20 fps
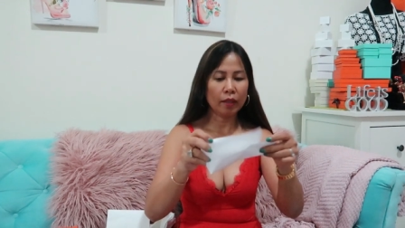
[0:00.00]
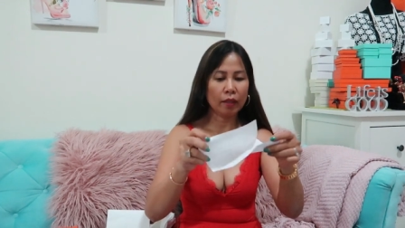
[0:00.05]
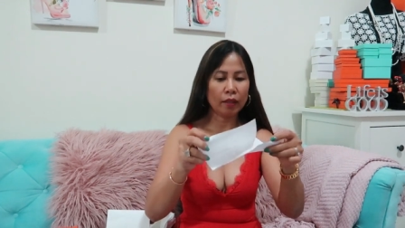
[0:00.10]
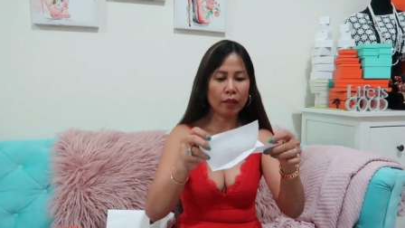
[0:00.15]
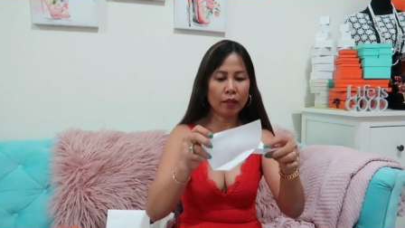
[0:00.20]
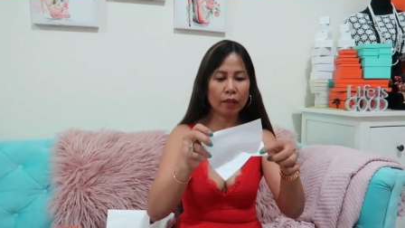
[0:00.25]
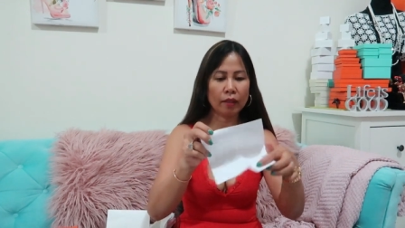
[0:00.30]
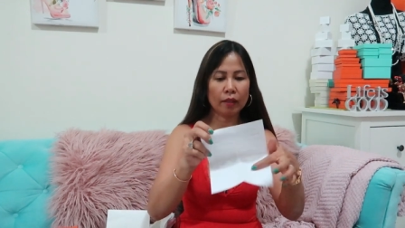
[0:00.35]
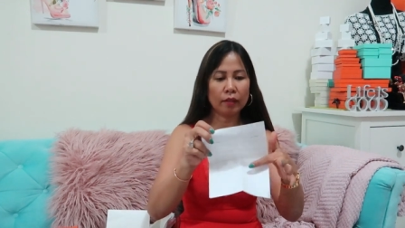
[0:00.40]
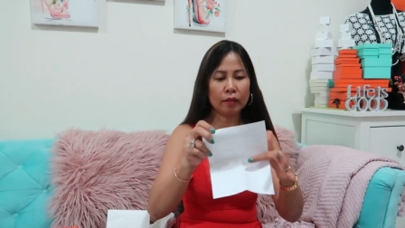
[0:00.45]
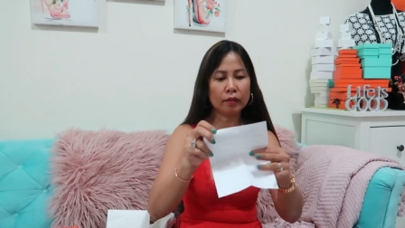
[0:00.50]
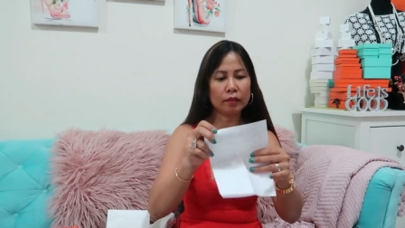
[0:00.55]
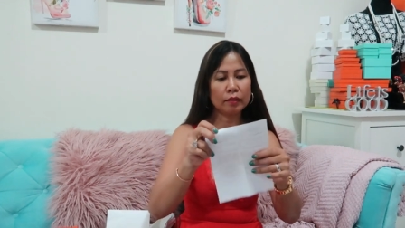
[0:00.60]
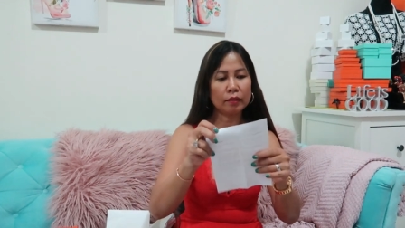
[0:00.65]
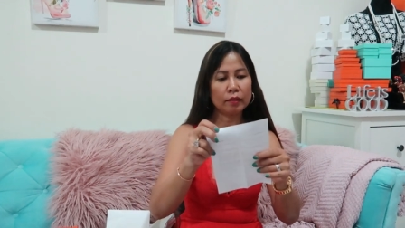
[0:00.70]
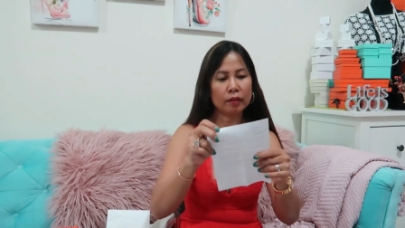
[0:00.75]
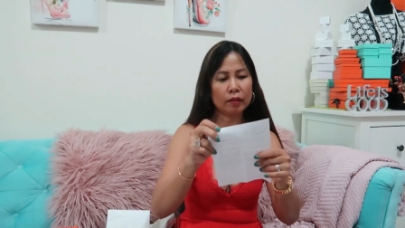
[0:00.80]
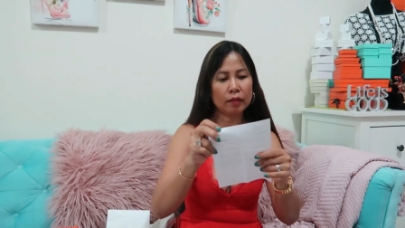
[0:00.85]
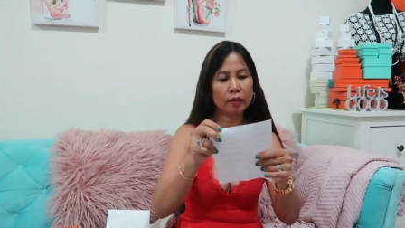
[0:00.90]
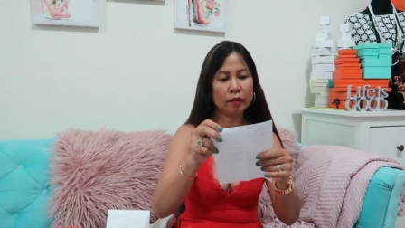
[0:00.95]
And
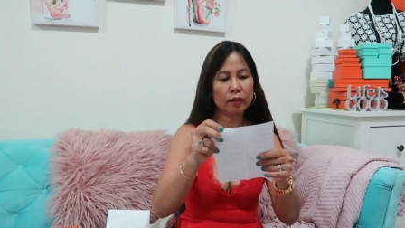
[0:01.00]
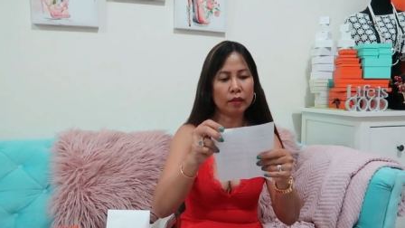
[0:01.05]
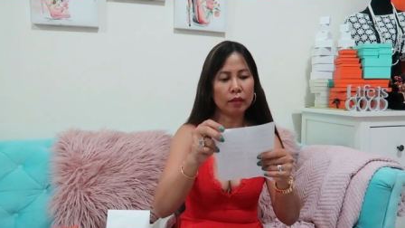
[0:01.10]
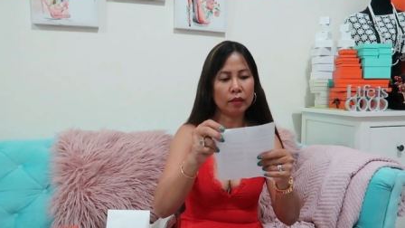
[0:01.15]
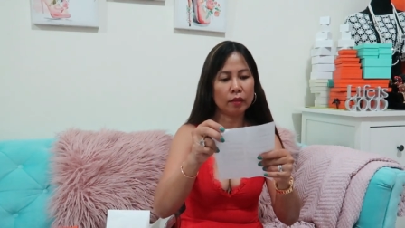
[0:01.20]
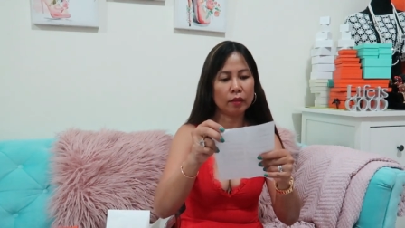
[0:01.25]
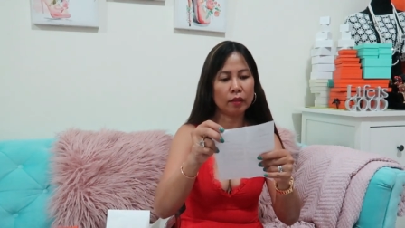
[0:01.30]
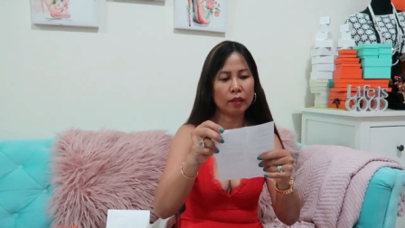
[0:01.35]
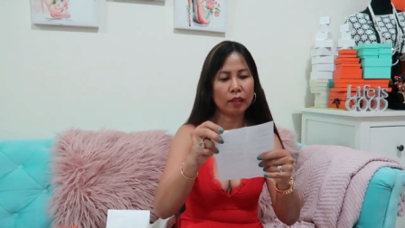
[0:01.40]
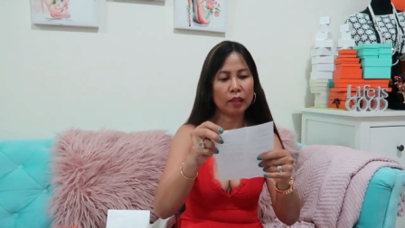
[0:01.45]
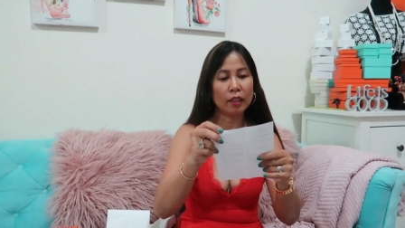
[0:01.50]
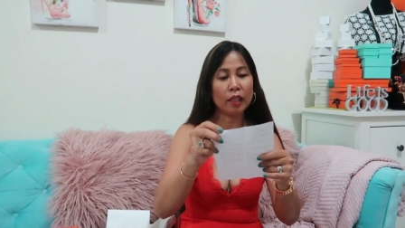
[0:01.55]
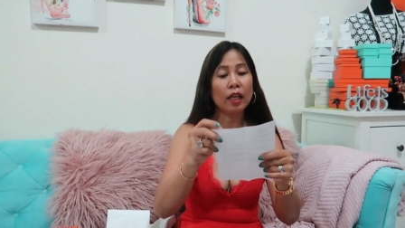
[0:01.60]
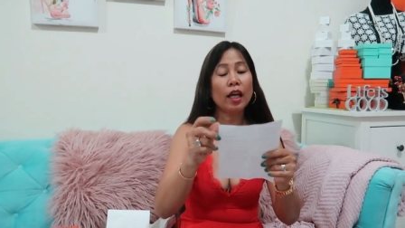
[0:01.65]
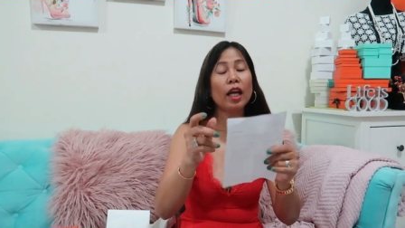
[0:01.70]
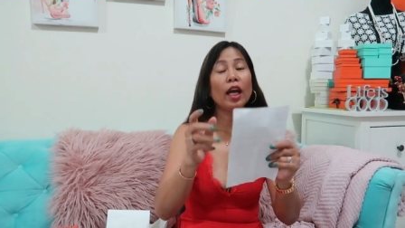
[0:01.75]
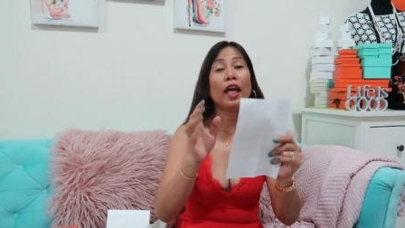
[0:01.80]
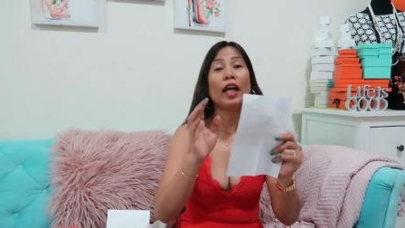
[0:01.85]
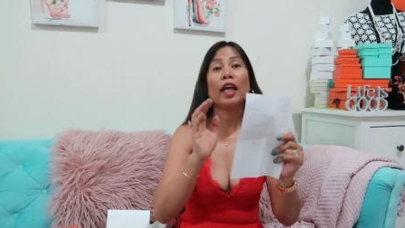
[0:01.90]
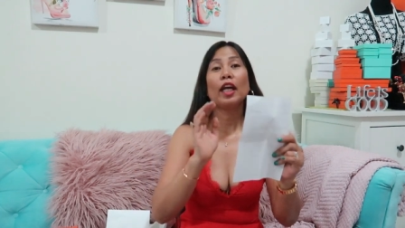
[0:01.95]

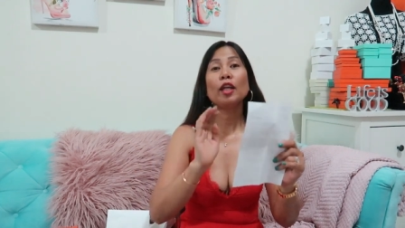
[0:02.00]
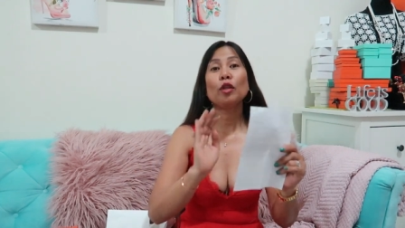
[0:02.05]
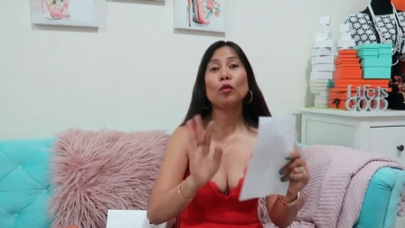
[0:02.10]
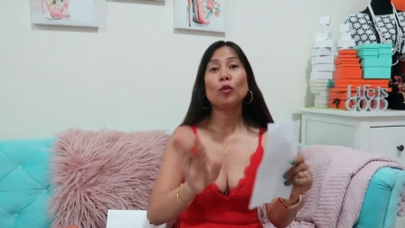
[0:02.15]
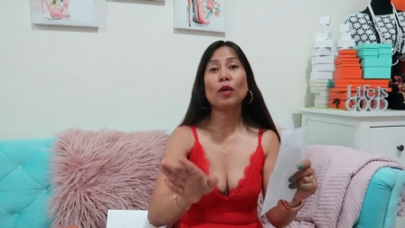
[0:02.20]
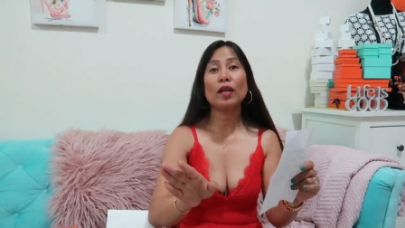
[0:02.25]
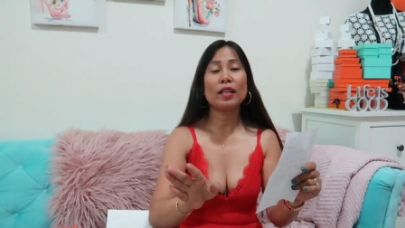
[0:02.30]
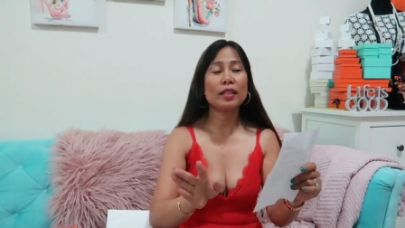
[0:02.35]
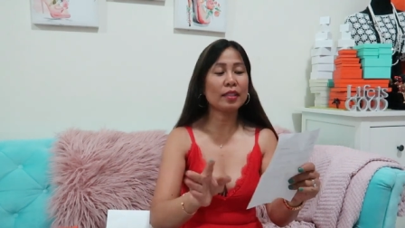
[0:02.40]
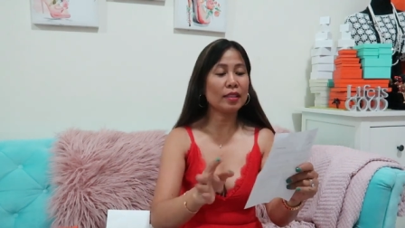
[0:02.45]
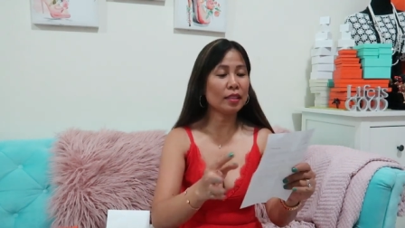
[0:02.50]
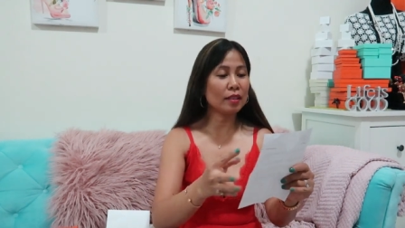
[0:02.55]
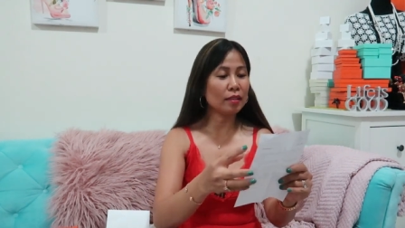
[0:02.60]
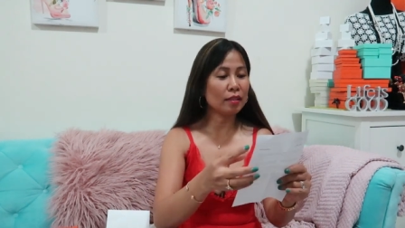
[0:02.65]
it was